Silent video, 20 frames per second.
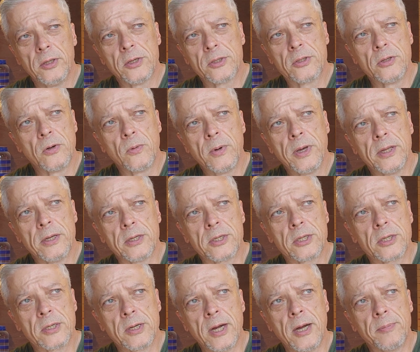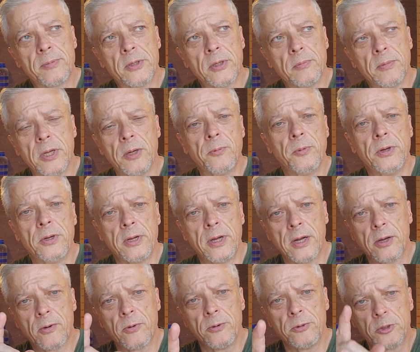no way to stop them, and we're
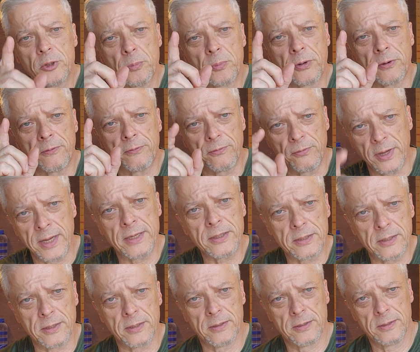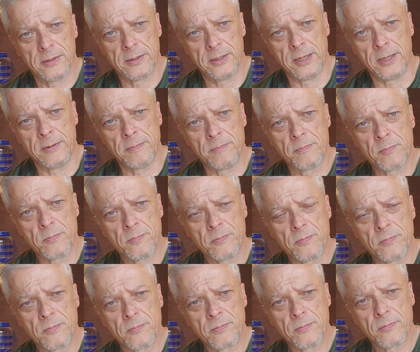not going to prevent them
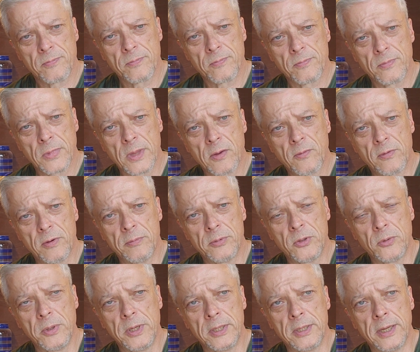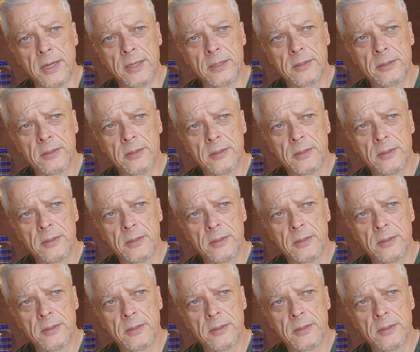from doing that.